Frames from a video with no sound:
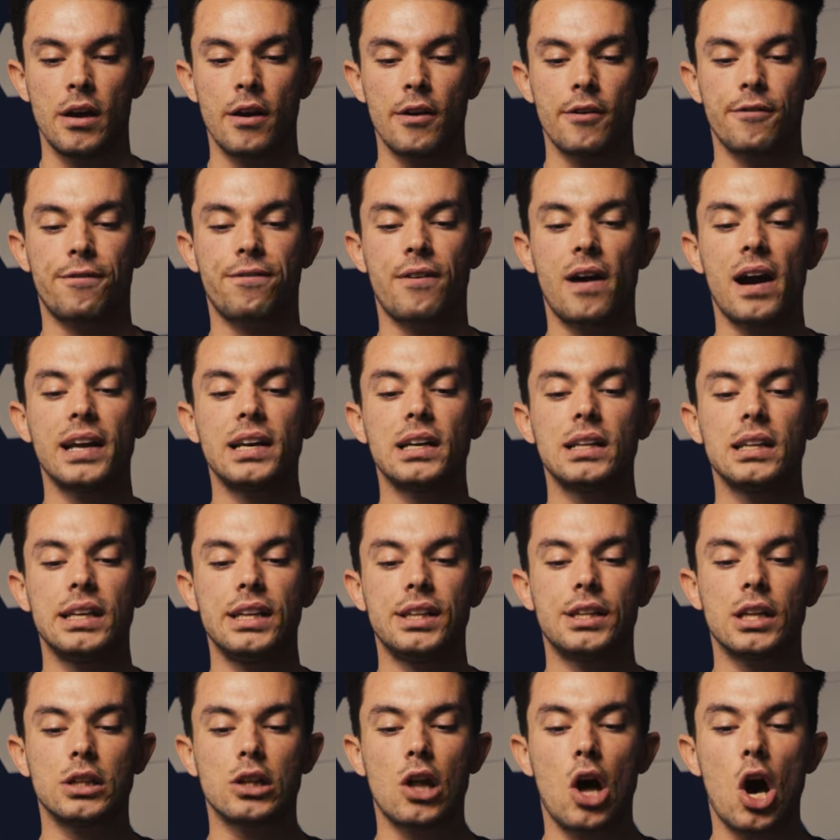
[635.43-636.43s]
Finally,
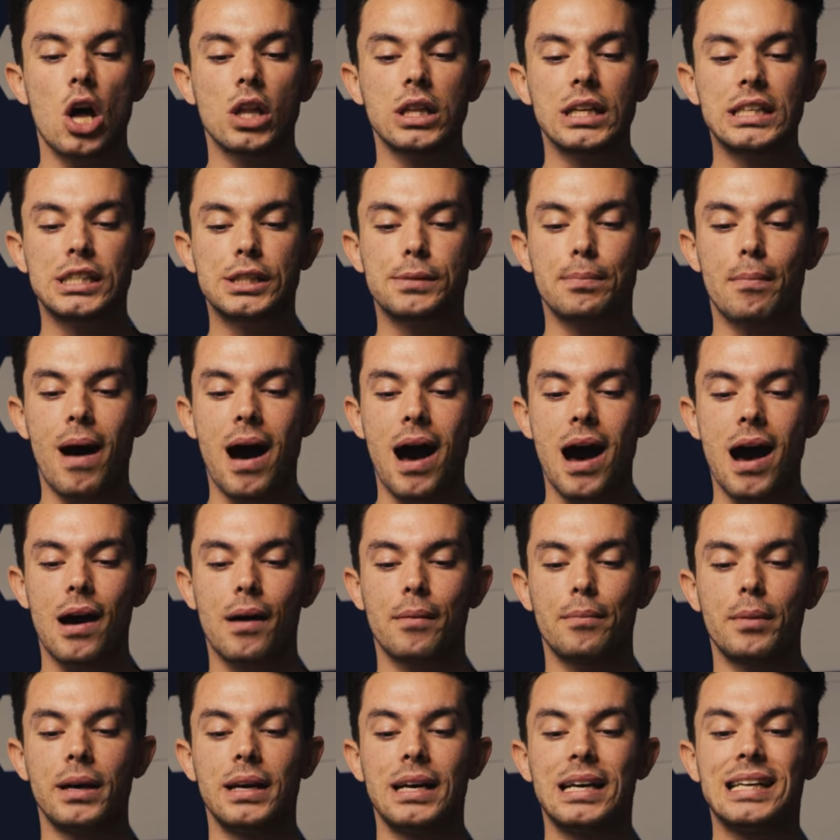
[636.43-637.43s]
the lawless
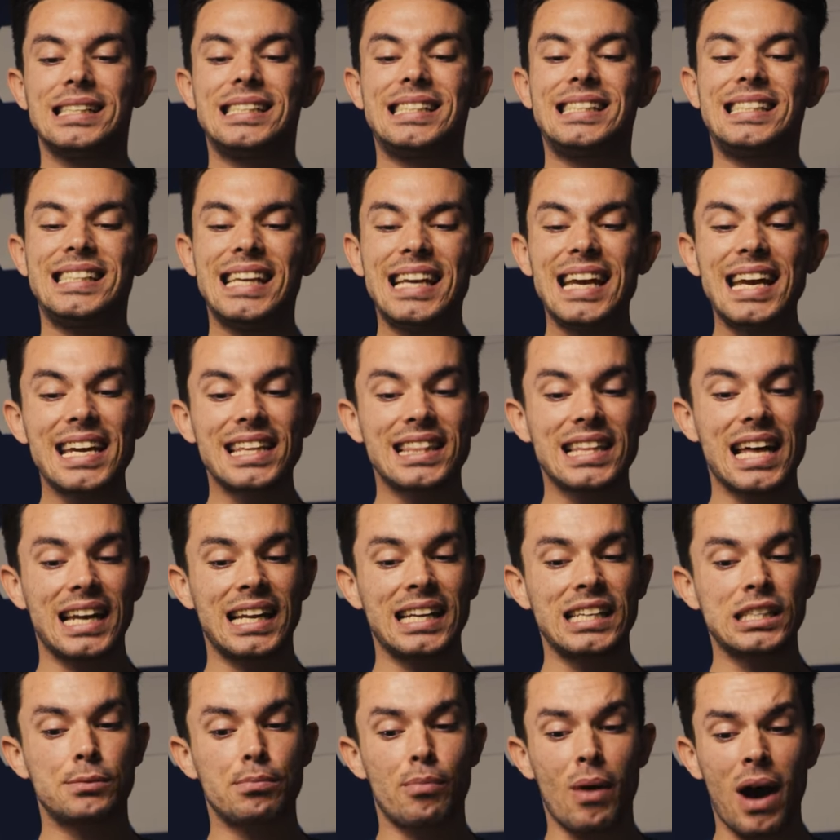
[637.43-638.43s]
mob, seeing that
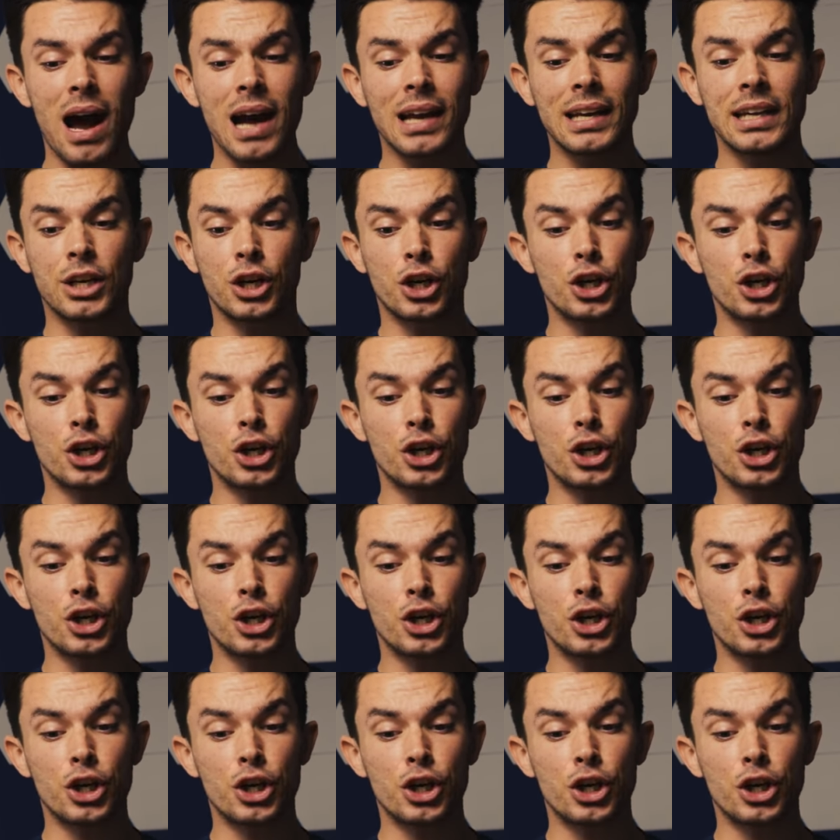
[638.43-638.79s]
his body